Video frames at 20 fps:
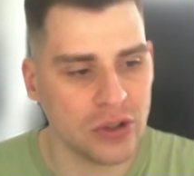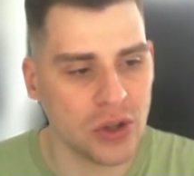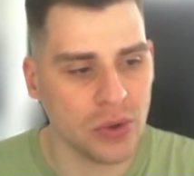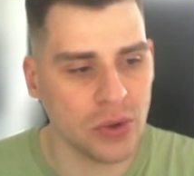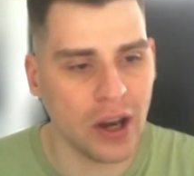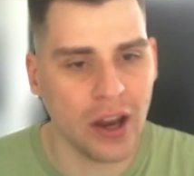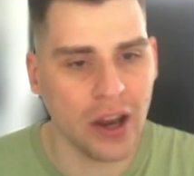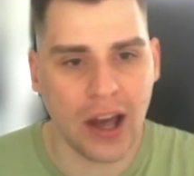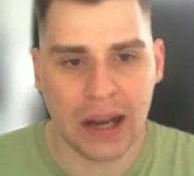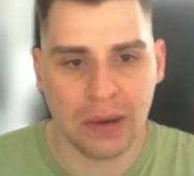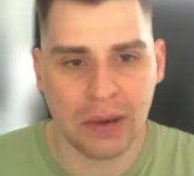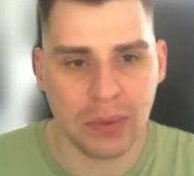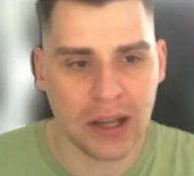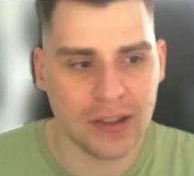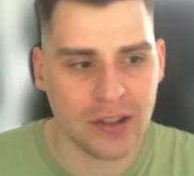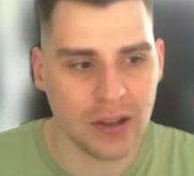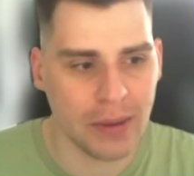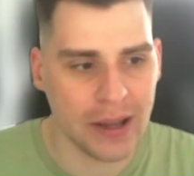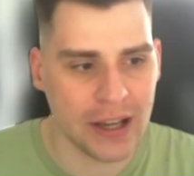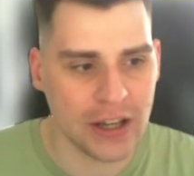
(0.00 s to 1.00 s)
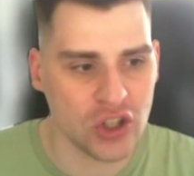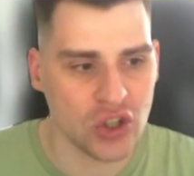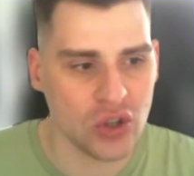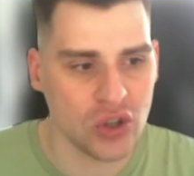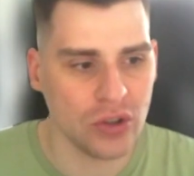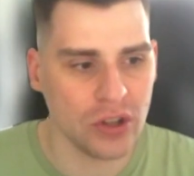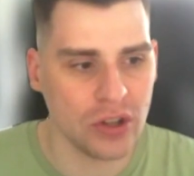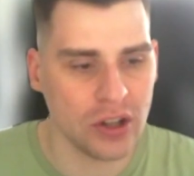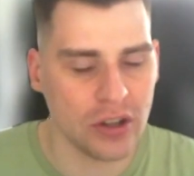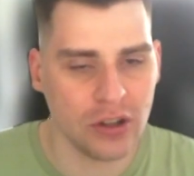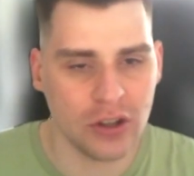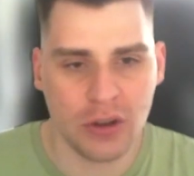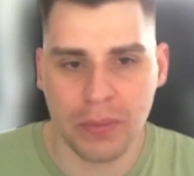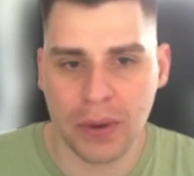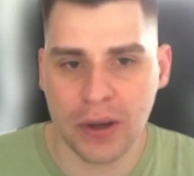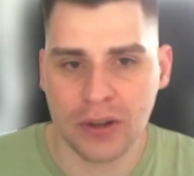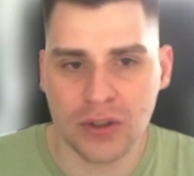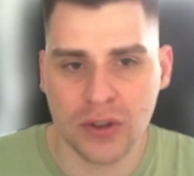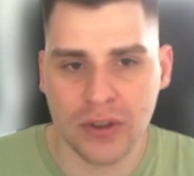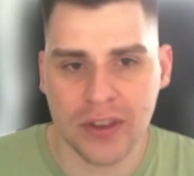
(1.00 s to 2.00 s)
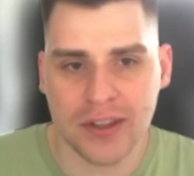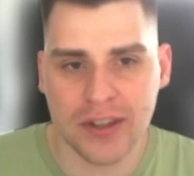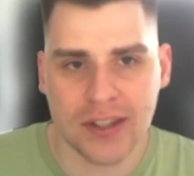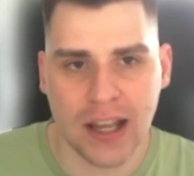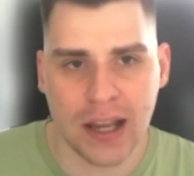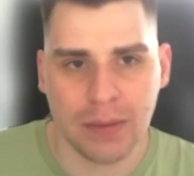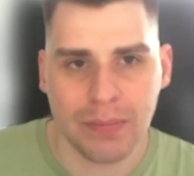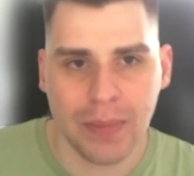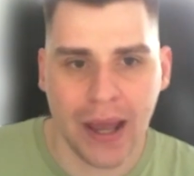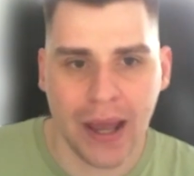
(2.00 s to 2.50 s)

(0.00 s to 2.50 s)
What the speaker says: to align with and make sure that you're both on the same